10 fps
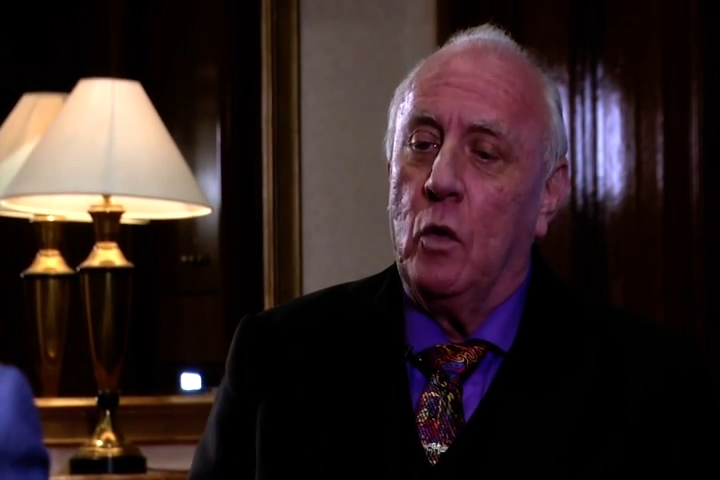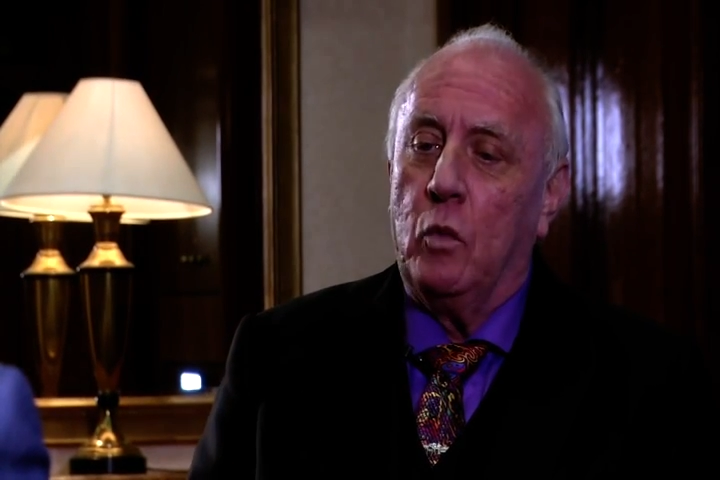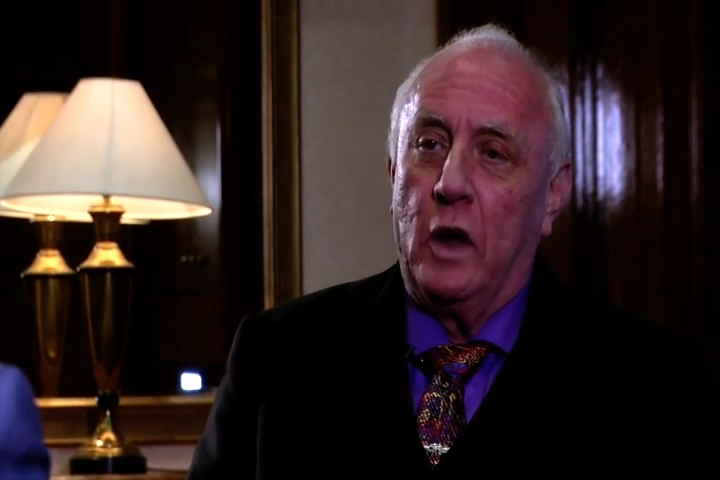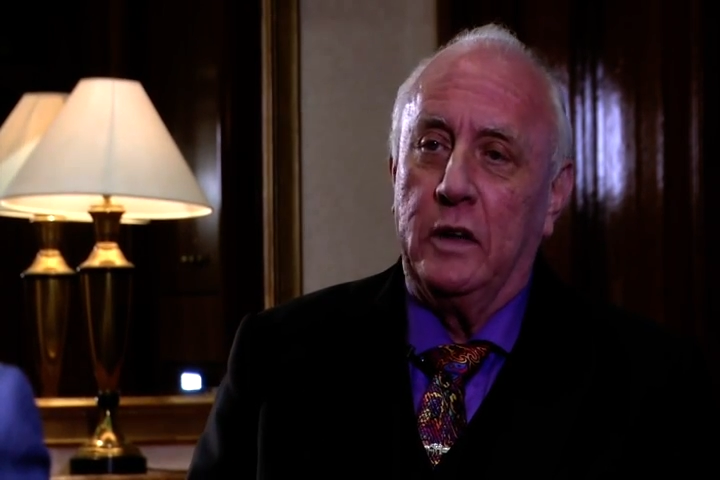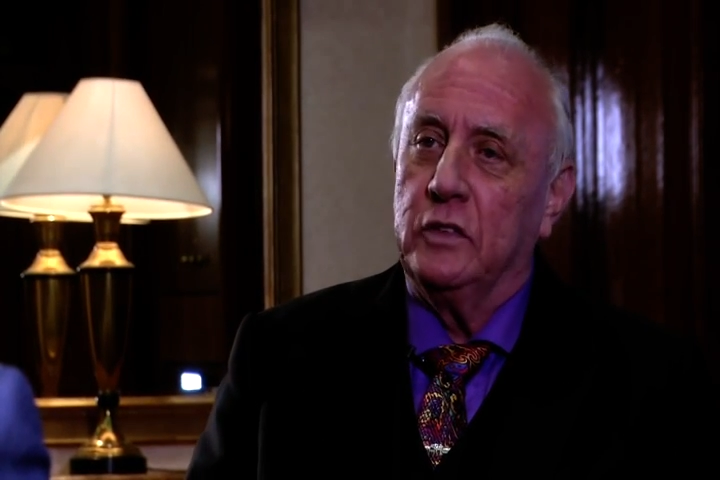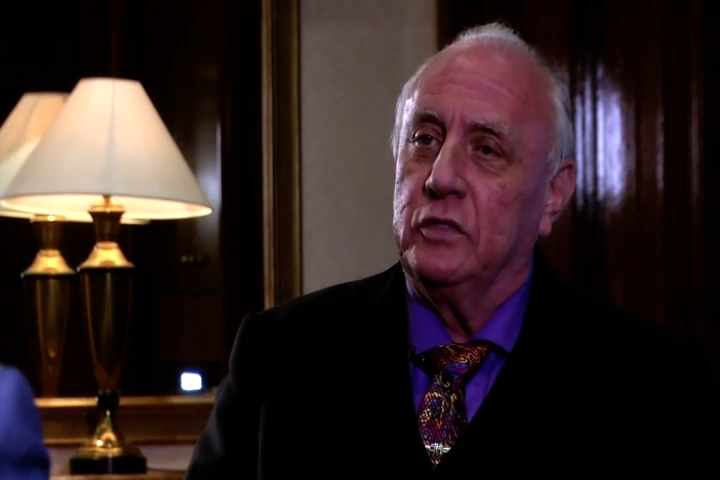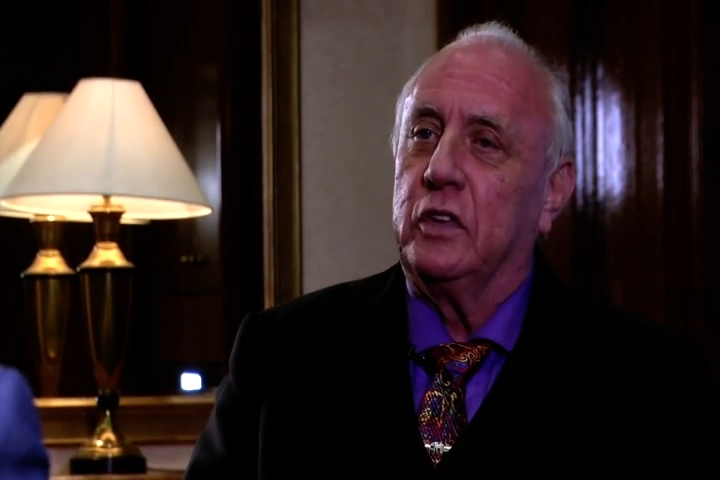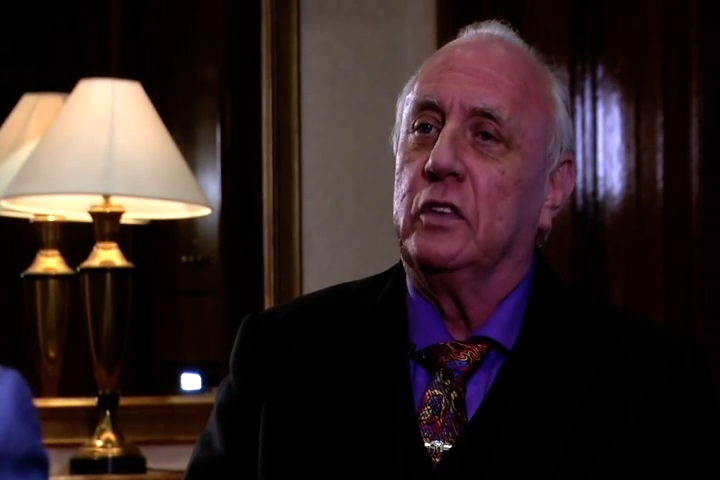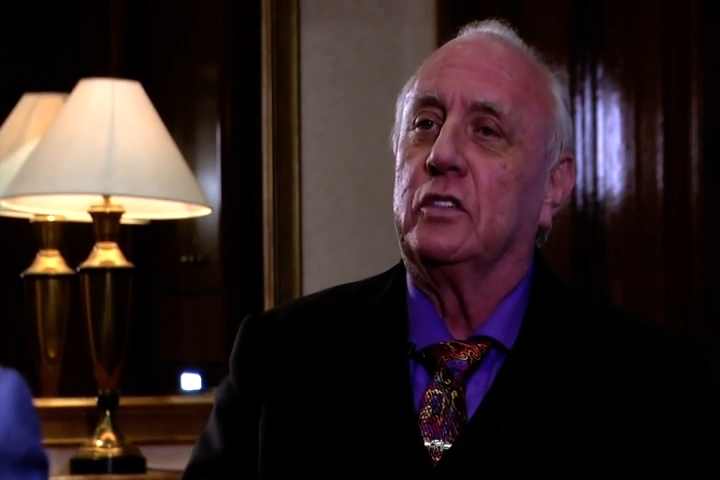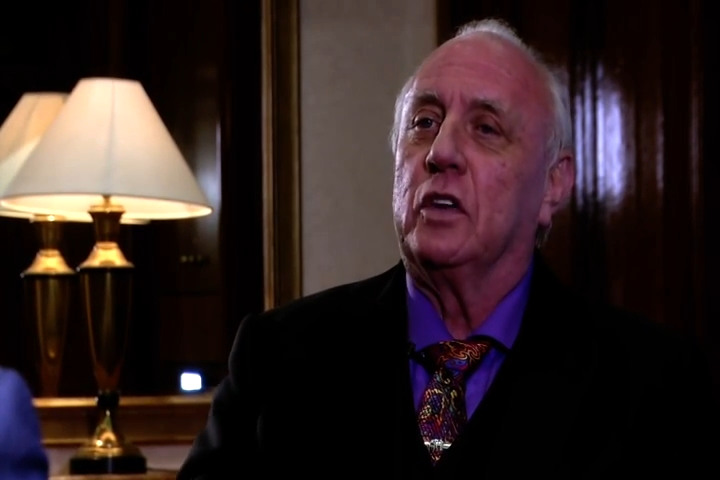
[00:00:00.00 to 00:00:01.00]
One is
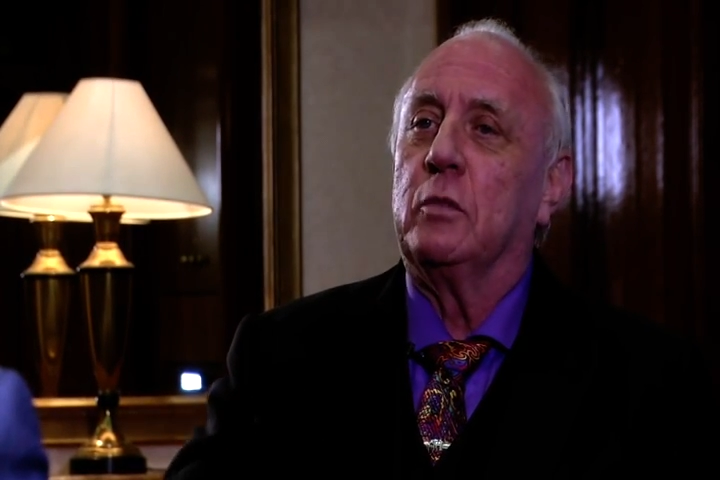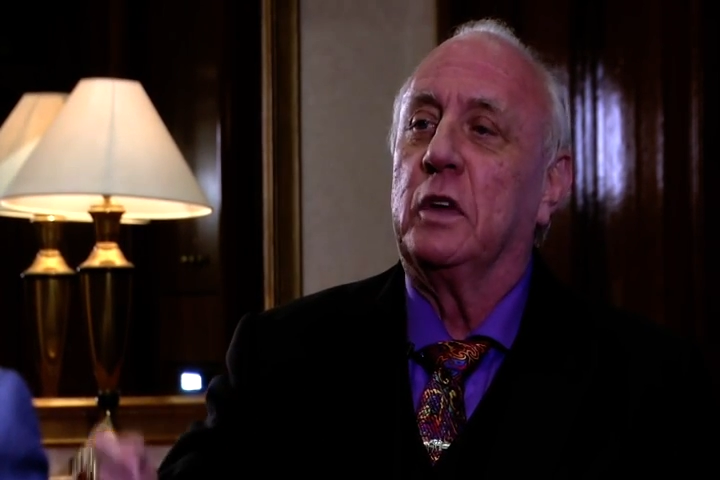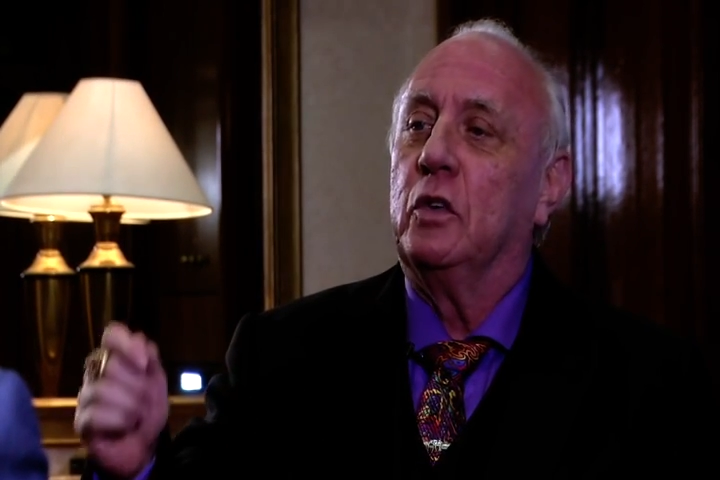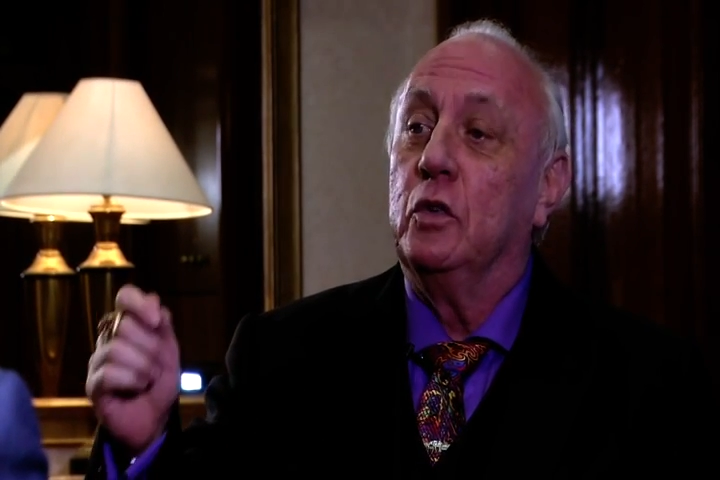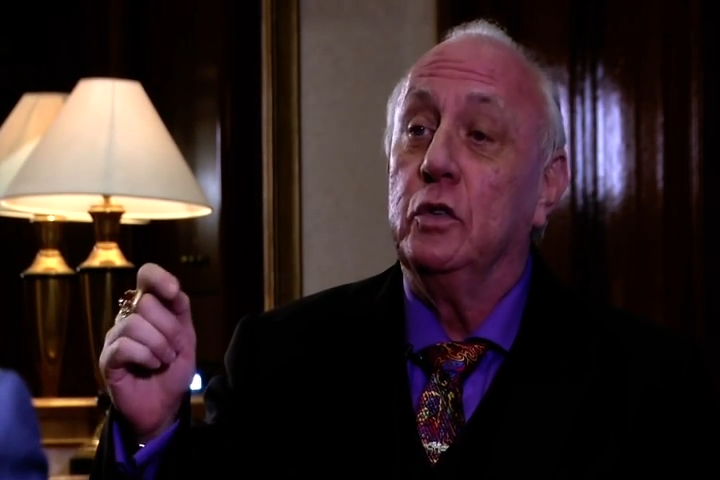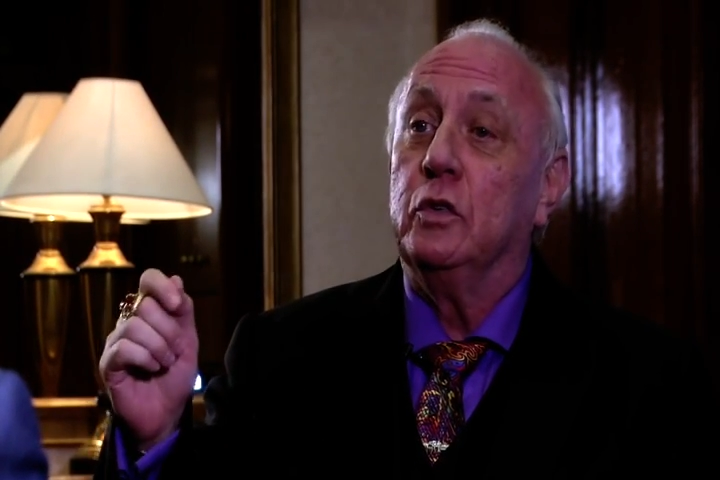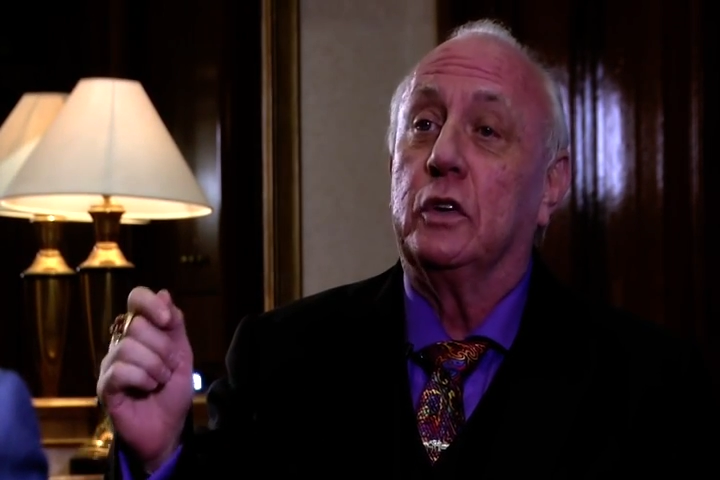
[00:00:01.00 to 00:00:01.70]
to determine who you